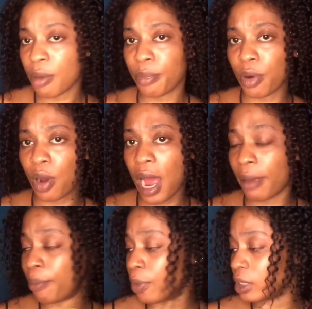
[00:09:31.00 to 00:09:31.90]
but I
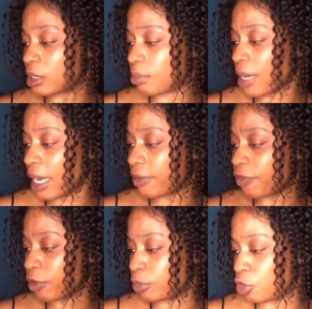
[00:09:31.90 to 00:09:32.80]
bought mine
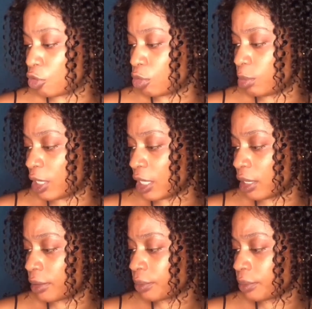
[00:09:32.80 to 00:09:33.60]
from Jumia.